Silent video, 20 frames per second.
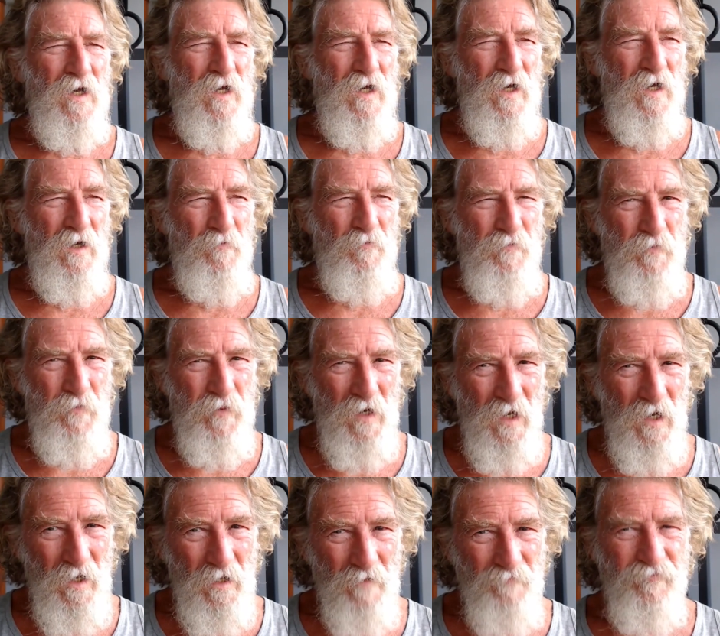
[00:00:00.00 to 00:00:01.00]

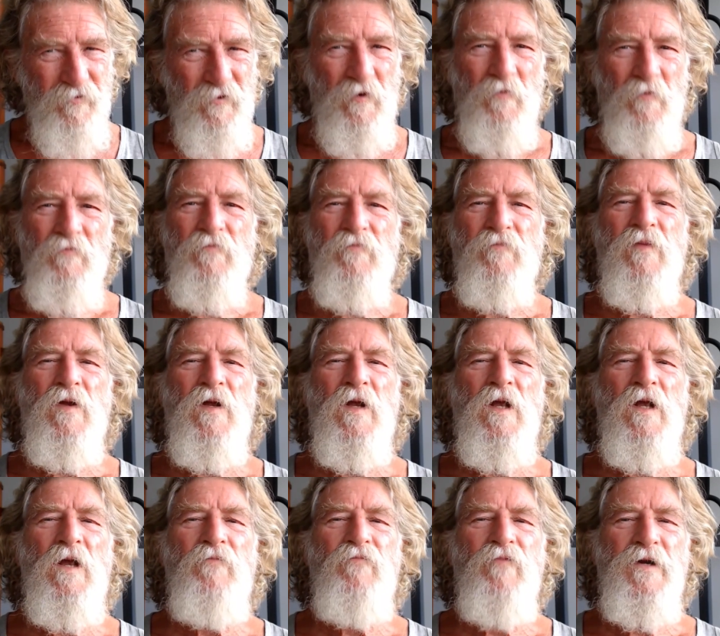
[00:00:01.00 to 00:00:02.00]
Apart from
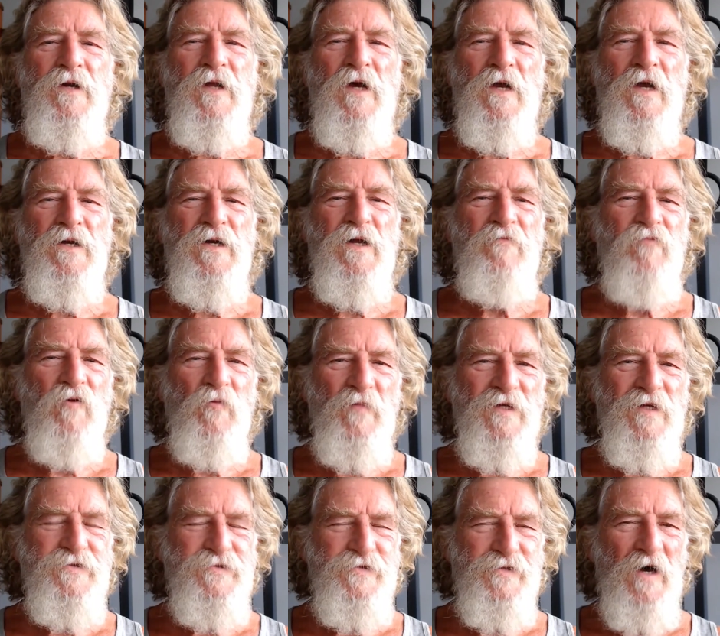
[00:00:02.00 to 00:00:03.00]
everyday never
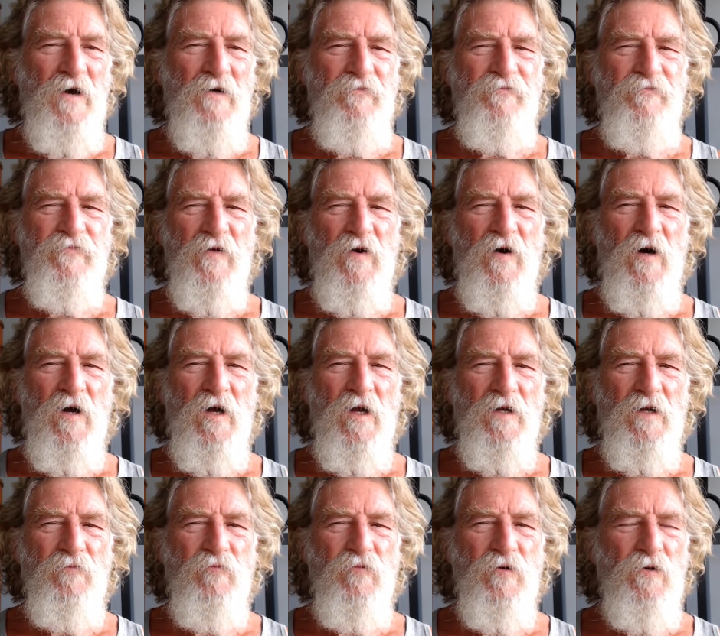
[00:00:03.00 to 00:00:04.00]
miss stuff, I
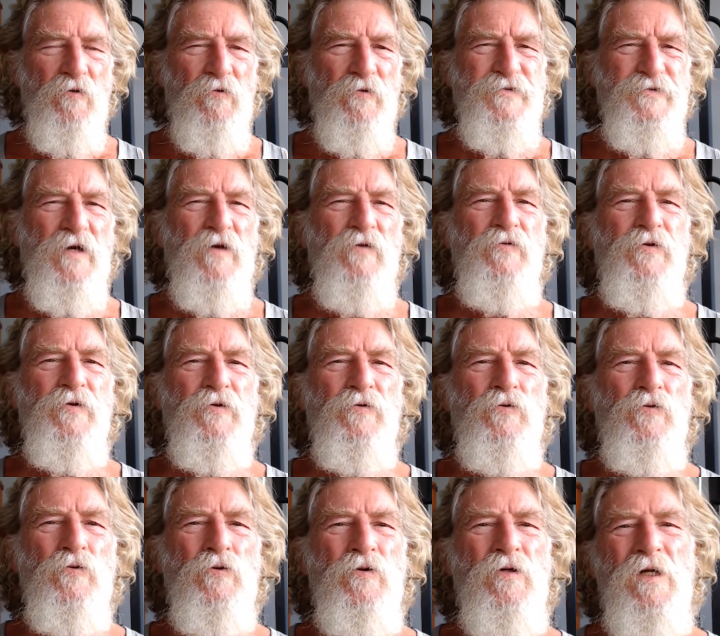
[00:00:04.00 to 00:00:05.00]
will also
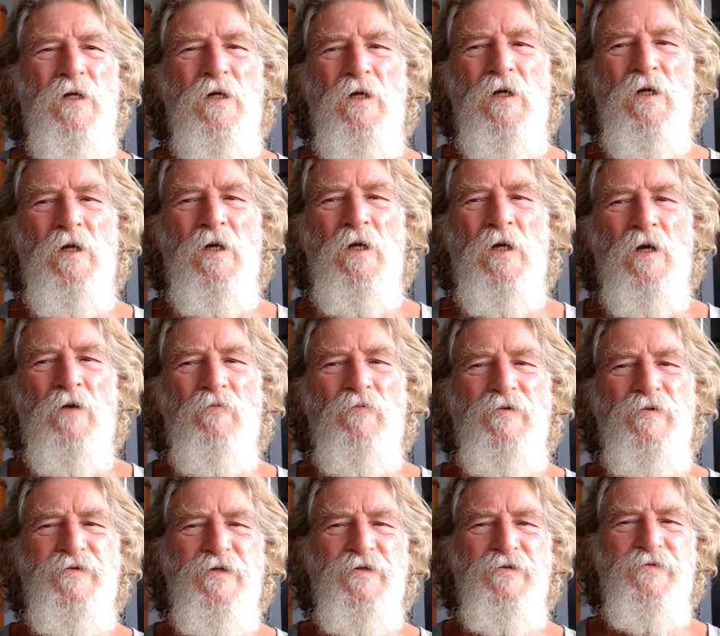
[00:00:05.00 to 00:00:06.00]
do
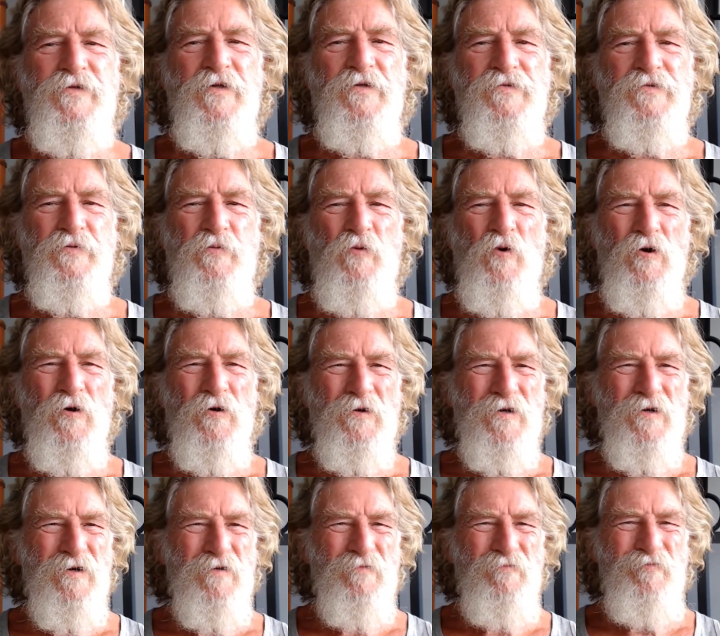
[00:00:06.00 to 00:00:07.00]
resistance work,
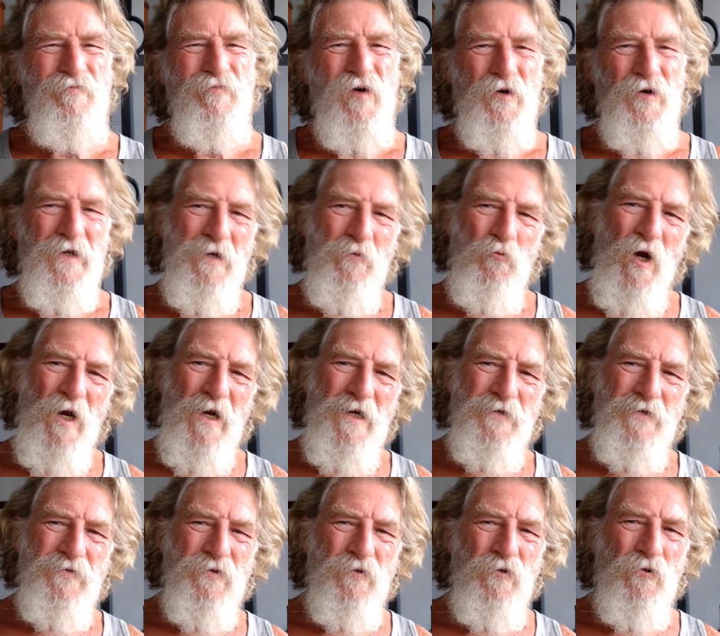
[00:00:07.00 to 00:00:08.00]
body
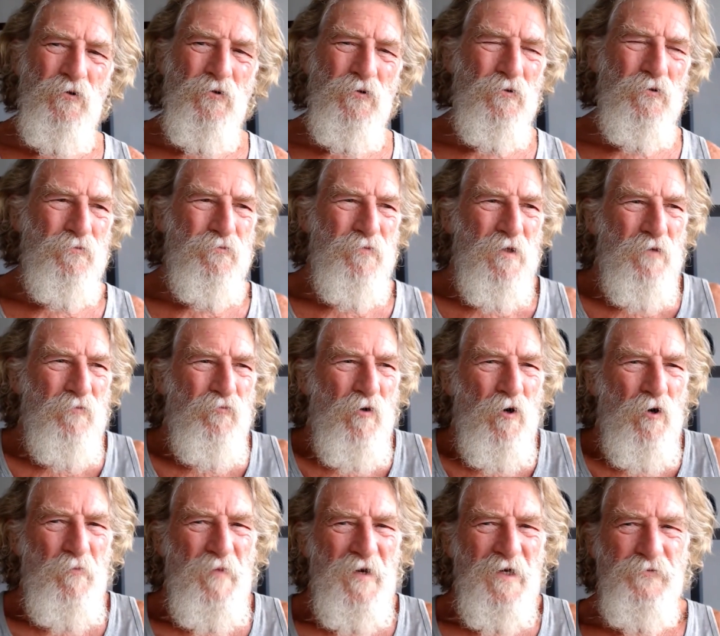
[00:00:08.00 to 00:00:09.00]
weight or
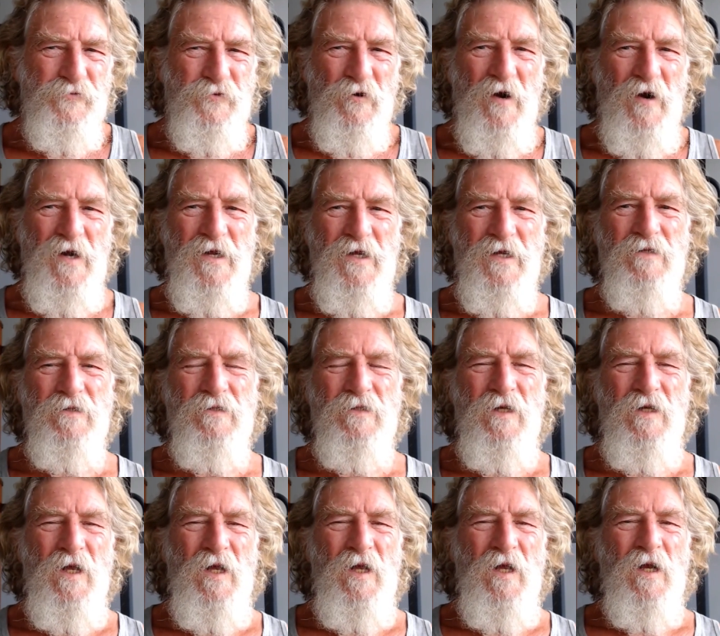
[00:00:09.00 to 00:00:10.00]
aerobic training,
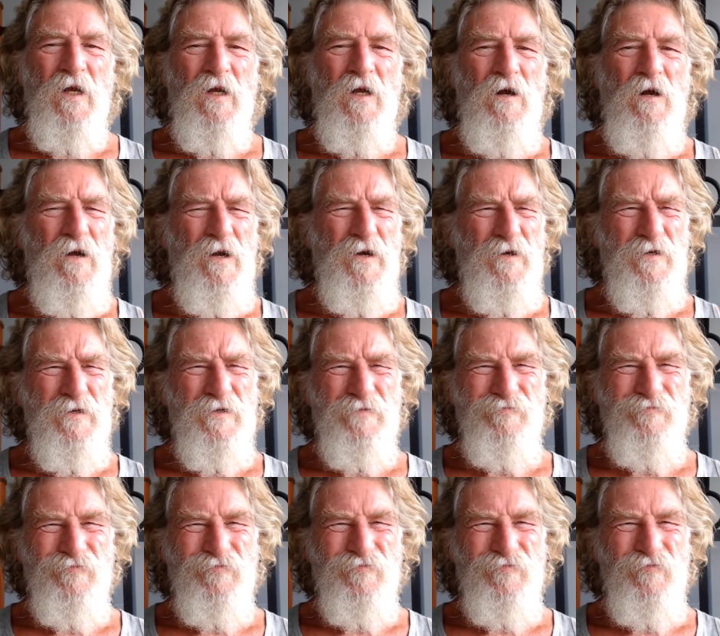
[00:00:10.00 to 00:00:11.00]
kind
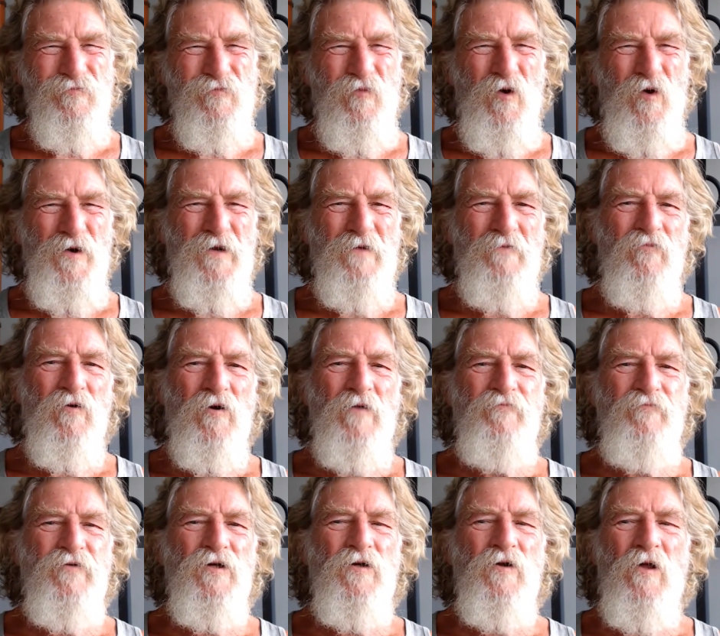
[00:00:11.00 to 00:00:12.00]
of whatever I
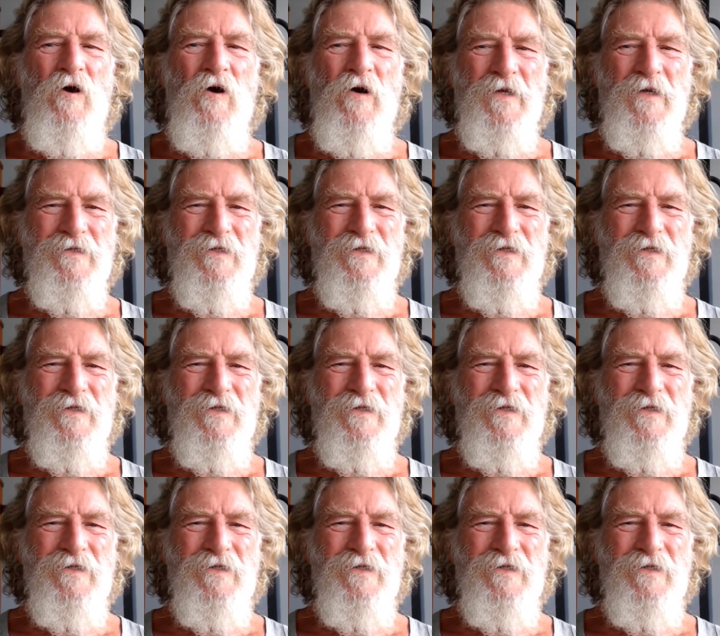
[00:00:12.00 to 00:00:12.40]
feel like,